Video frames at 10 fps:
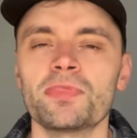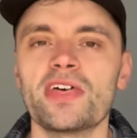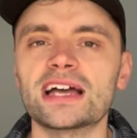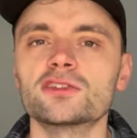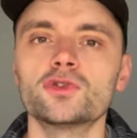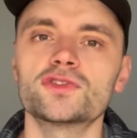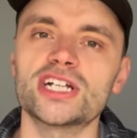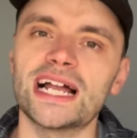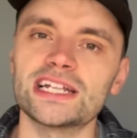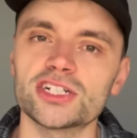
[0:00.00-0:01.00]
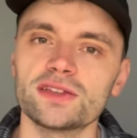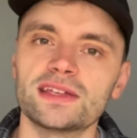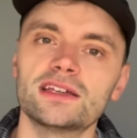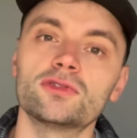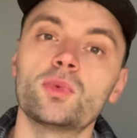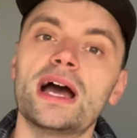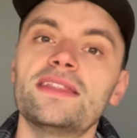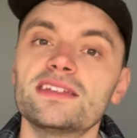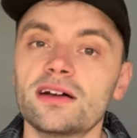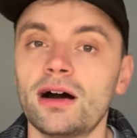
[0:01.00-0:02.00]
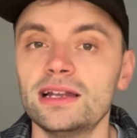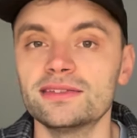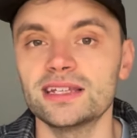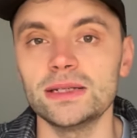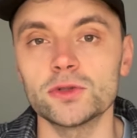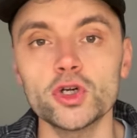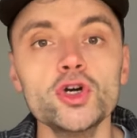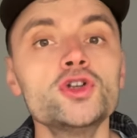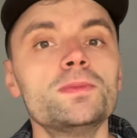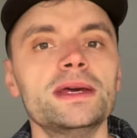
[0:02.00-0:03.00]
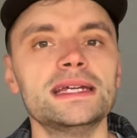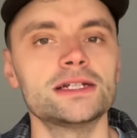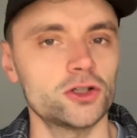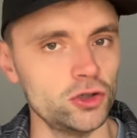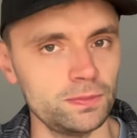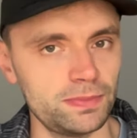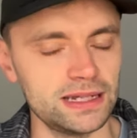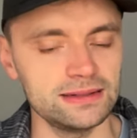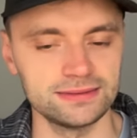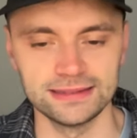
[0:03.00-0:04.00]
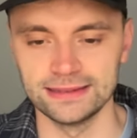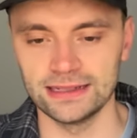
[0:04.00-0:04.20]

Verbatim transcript: that sort of challenge, I think, is where this Ireland team could be, could be,